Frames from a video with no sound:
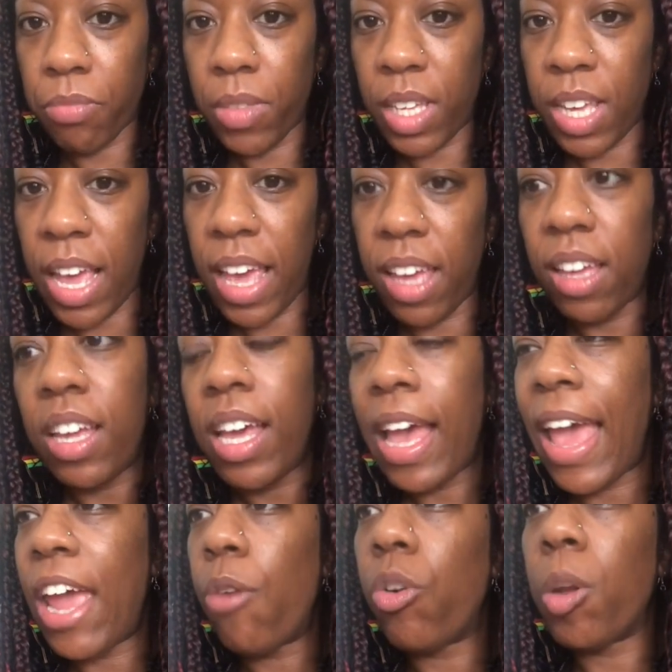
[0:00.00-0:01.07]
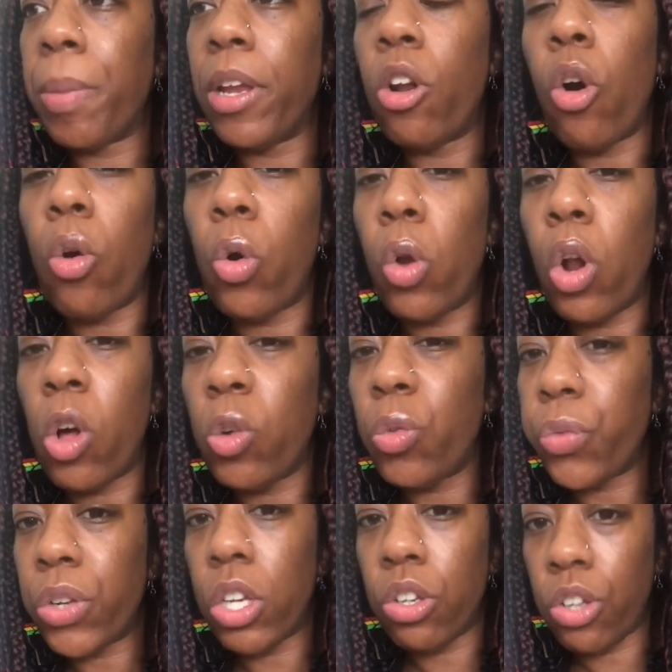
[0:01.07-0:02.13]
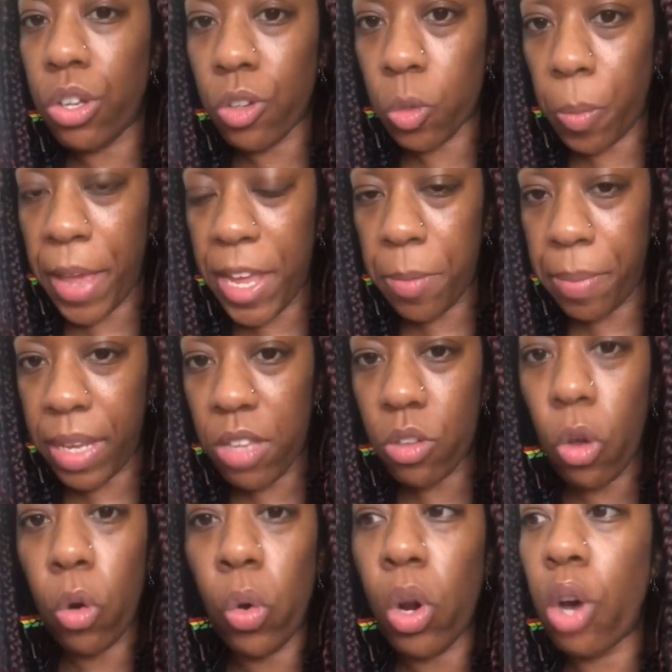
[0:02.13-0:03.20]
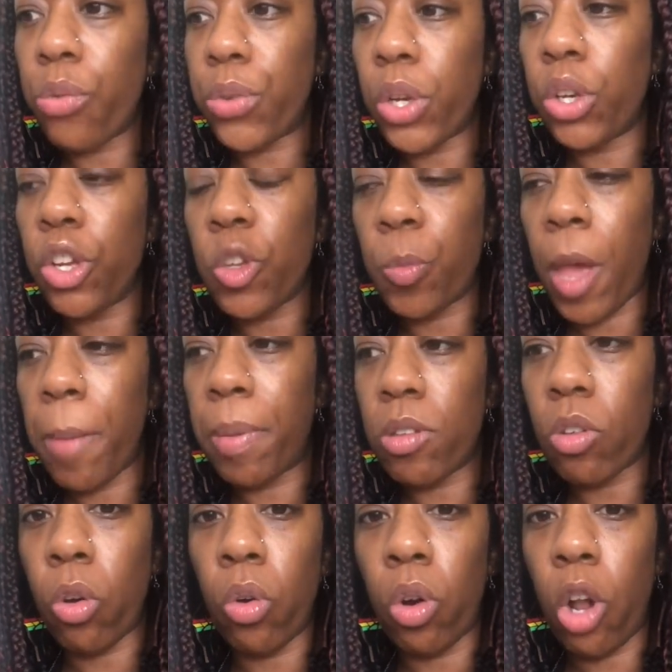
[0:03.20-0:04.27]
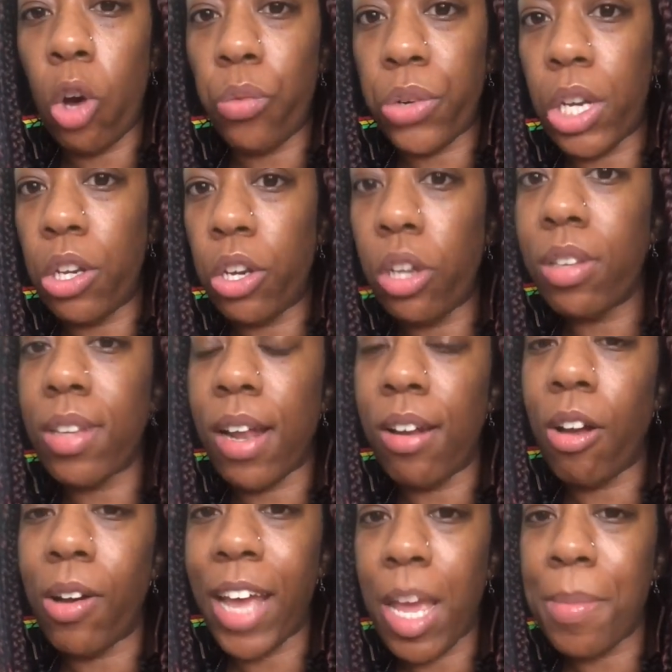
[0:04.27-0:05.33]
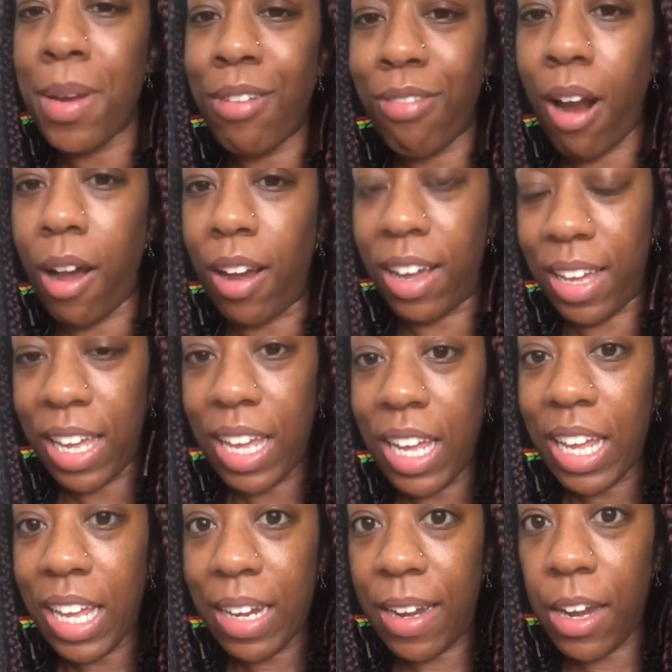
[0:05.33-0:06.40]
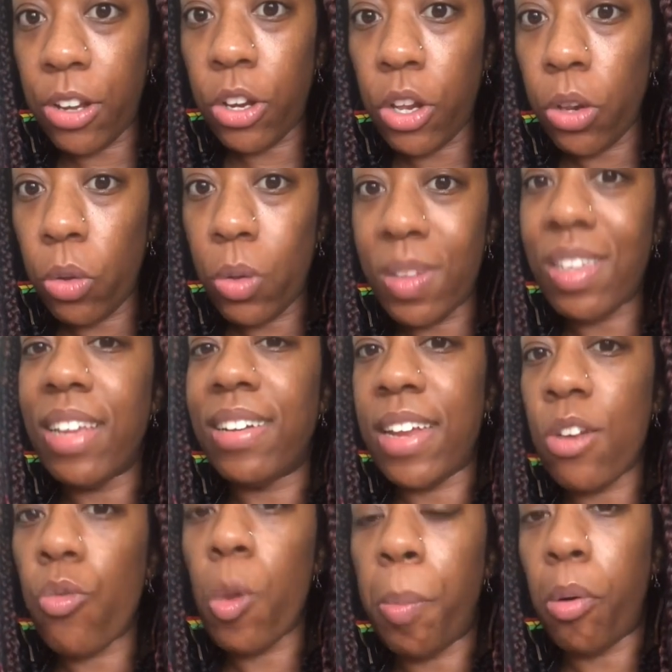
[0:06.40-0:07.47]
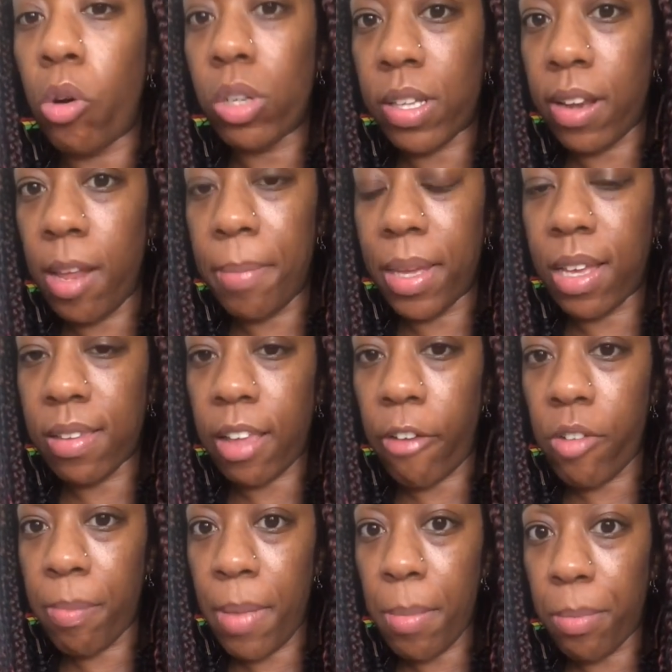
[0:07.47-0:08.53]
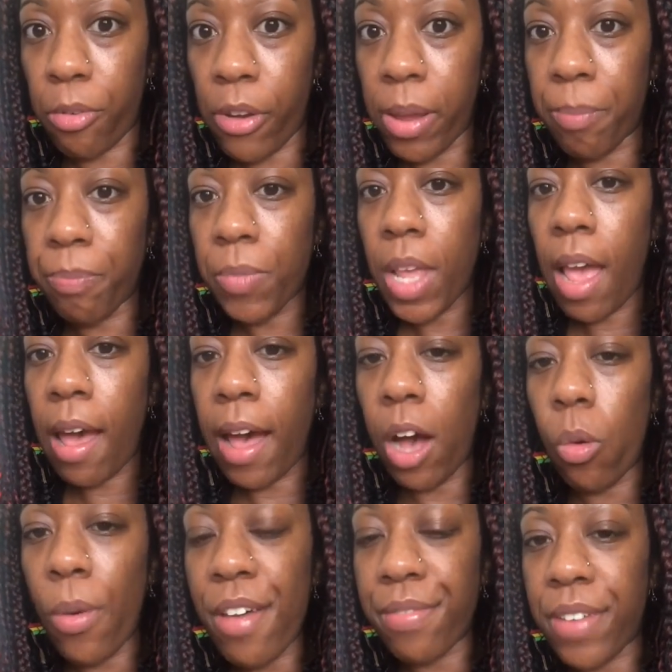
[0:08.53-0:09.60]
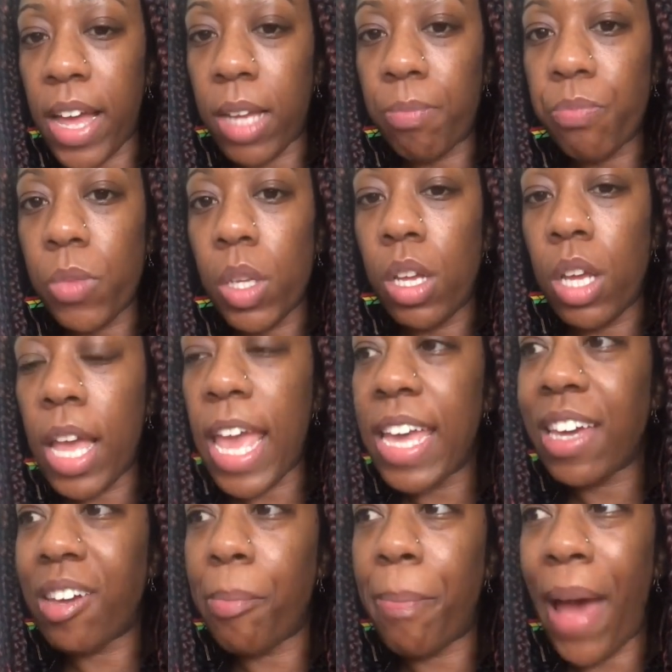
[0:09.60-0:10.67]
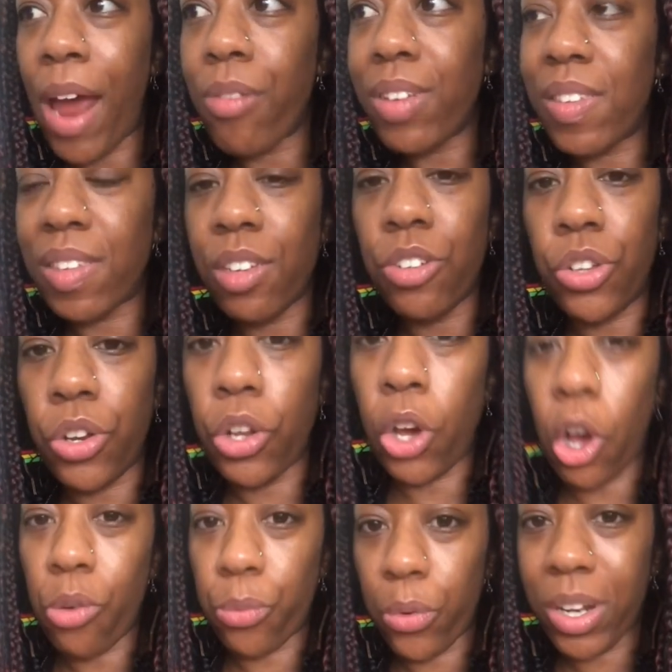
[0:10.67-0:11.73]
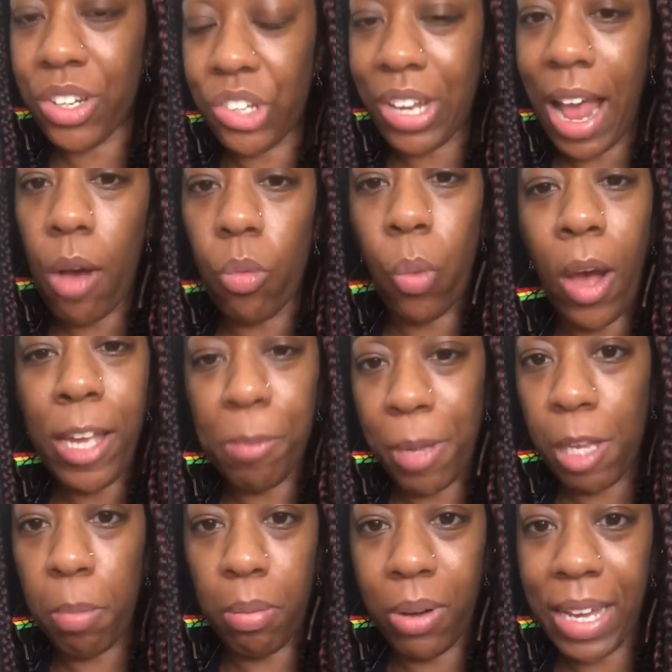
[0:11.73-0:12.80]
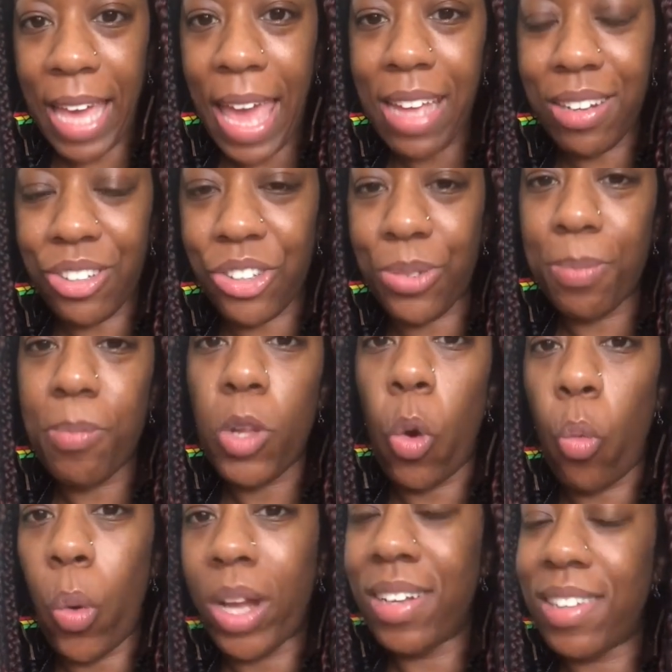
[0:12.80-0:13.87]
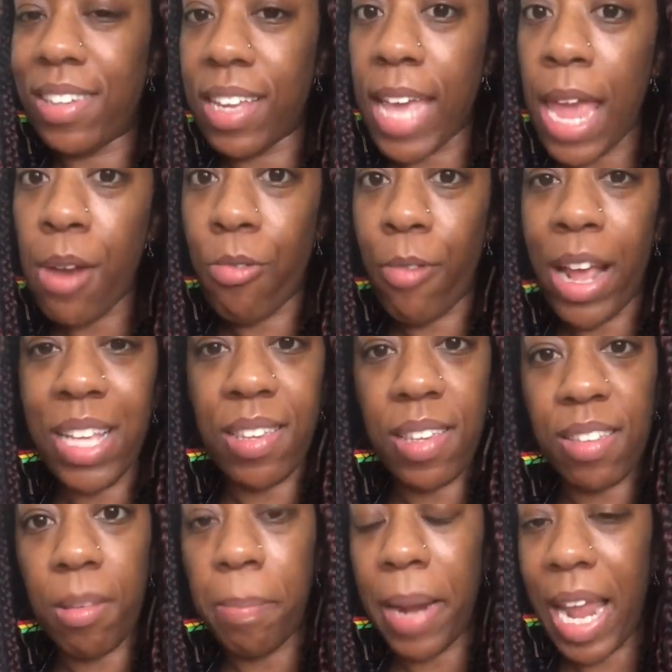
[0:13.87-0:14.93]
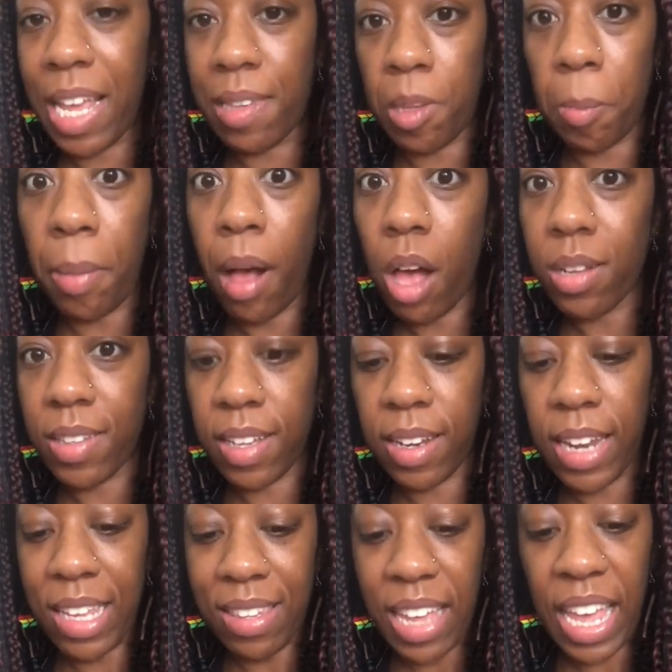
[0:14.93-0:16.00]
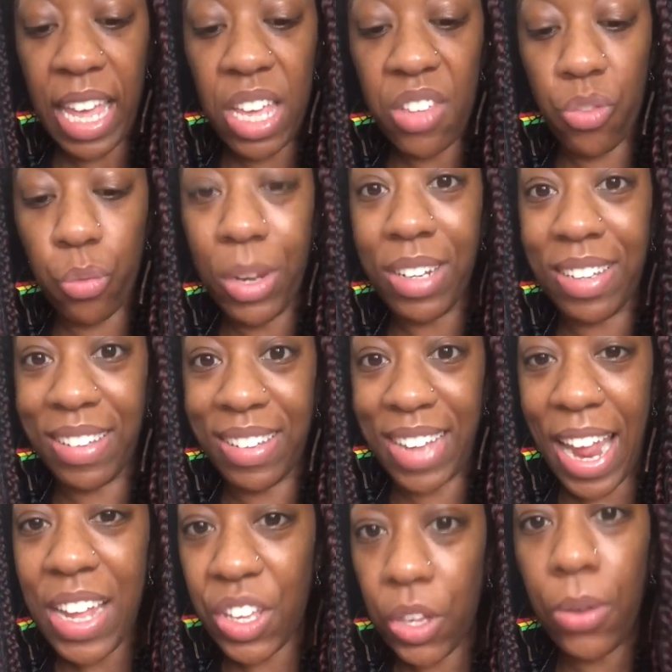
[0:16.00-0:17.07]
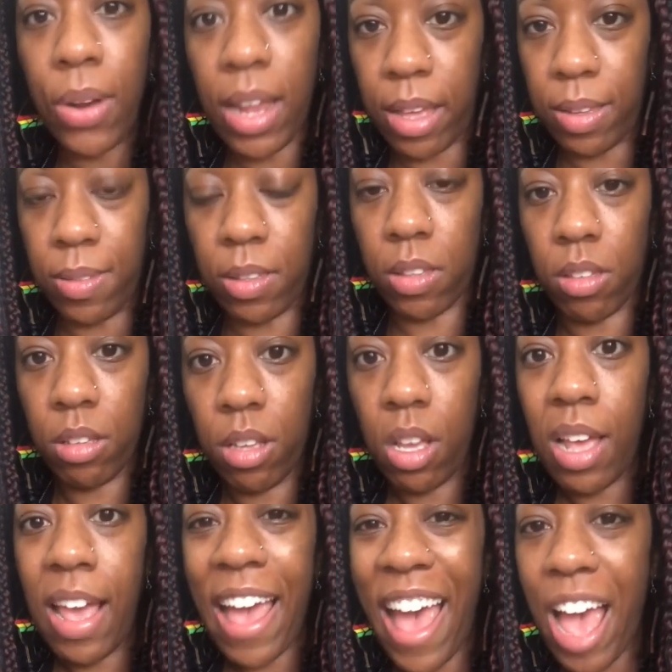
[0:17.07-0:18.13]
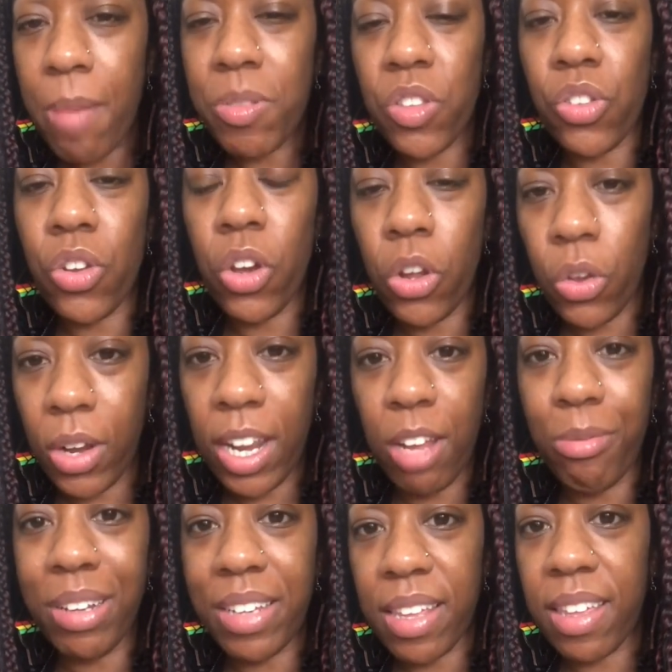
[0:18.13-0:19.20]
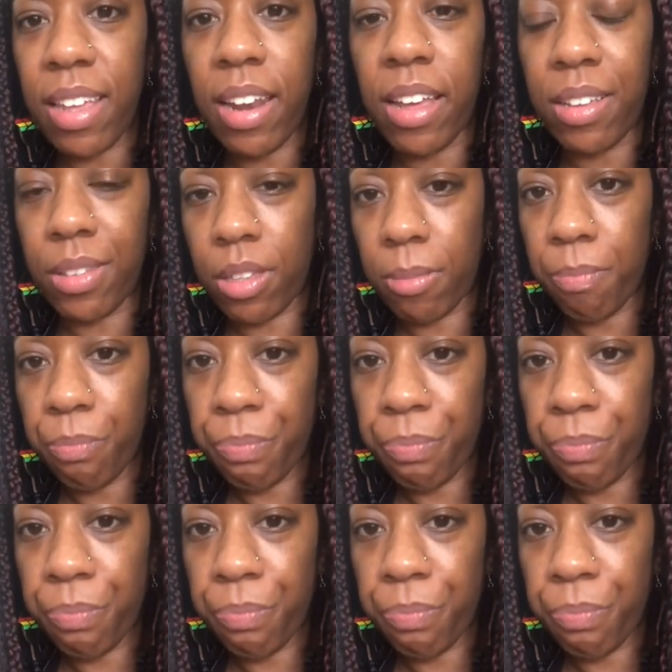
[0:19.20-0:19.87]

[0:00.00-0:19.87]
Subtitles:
yeah, it would have been all over the newspapers, all over the news. Now, don't get me wrong, the news did report on it because I remember it. However, in comparison to the coverage that white people get, once again, racism plays a part in this. It is ridiculous. Absolutely ridiculous.